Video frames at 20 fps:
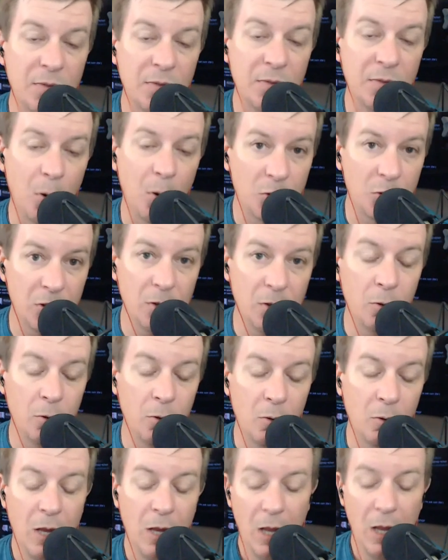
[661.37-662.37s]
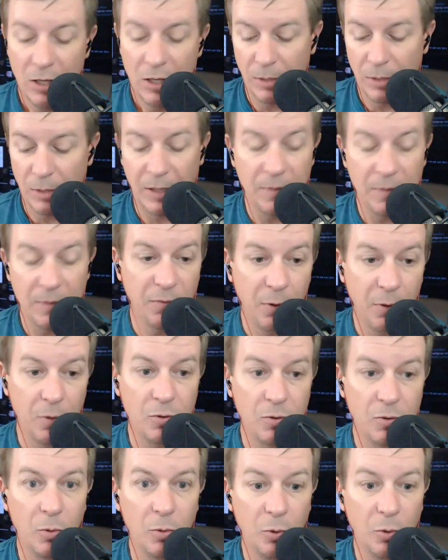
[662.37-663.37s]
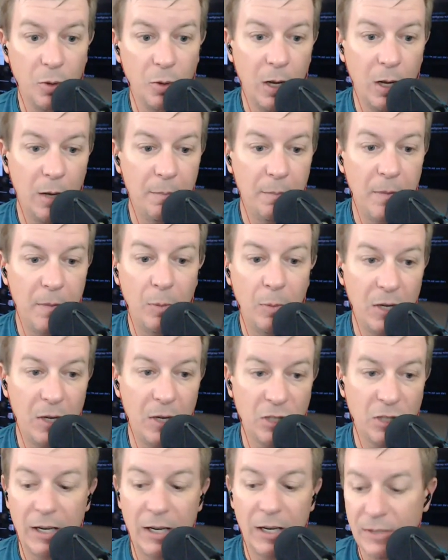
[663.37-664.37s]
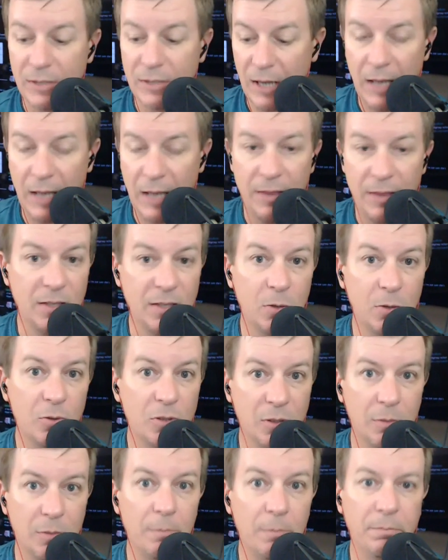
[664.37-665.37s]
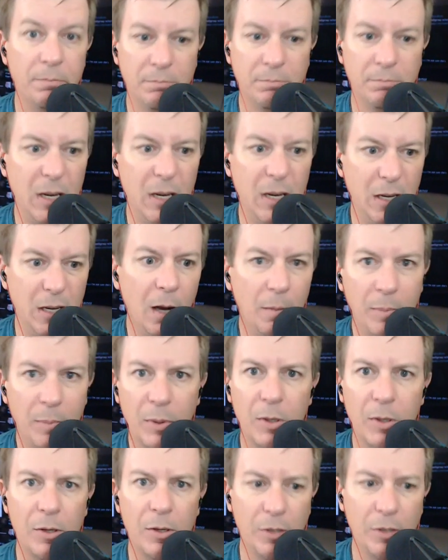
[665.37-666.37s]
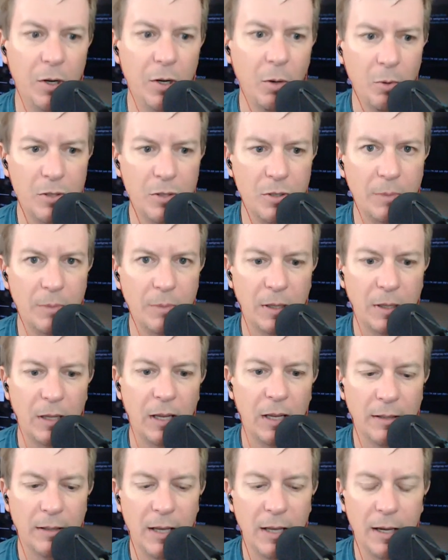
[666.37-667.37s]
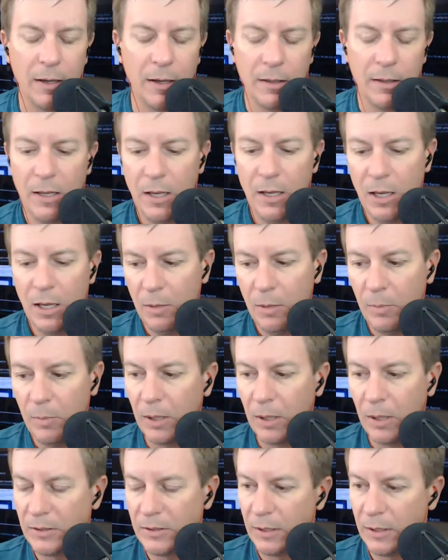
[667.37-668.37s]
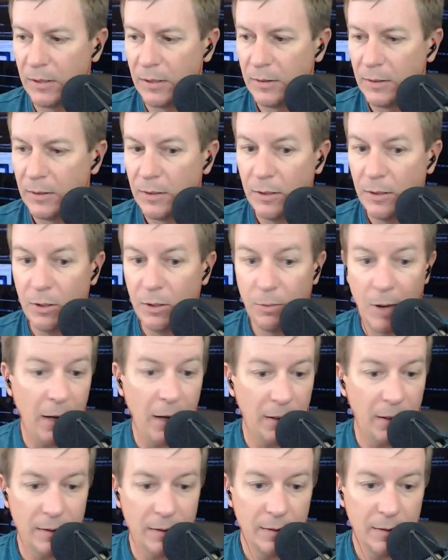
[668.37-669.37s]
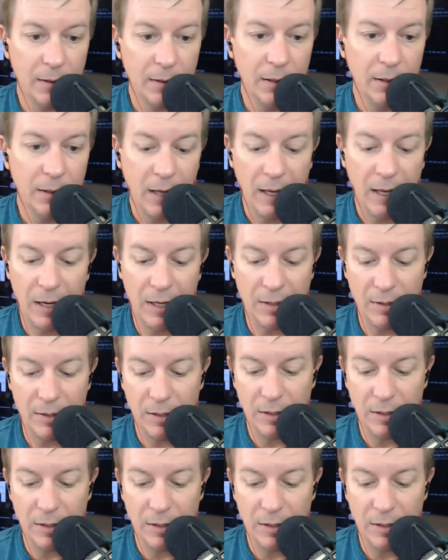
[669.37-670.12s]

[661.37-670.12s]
folks do. Sometimes folks will mail me a check and say, hey, this goes to Meetup, or something like that. But you're right, and